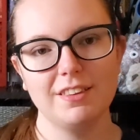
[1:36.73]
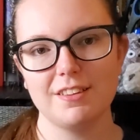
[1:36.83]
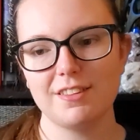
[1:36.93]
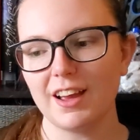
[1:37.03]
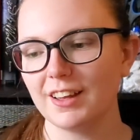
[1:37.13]
The
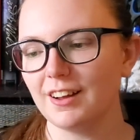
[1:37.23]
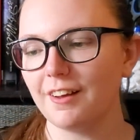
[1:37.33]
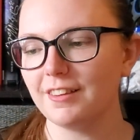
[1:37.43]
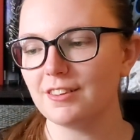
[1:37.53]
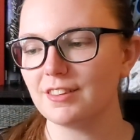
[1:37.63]
second
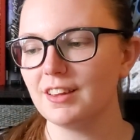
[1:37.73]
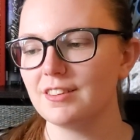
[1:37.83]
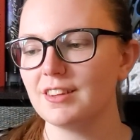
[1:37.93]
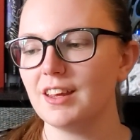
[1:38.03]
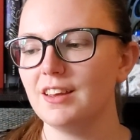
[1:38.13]
on this
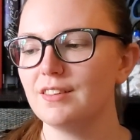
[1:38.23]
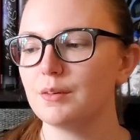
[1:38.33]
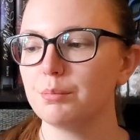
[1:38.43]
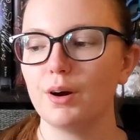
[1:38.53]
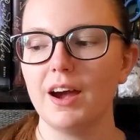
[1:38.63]
list is
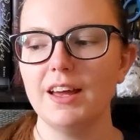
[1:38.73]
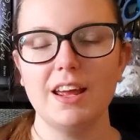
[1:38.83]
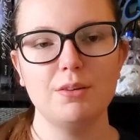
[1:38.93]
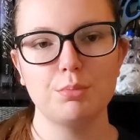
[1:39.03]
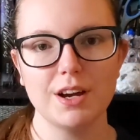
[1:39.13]
Pride
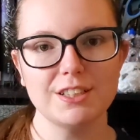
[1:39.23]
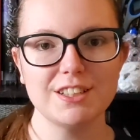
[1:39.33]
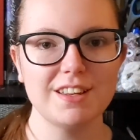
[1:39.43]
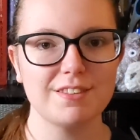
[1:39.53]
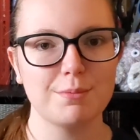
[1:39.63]
and
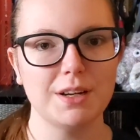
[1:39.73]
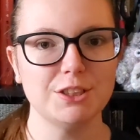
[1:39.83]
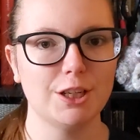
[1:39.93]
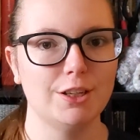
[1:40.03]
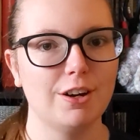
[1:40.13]
Prejudice by
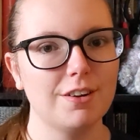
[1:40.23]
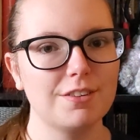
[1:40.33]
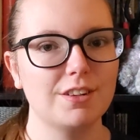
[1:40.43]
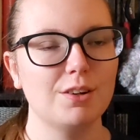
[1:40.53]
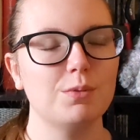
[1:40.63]
Jane Austen,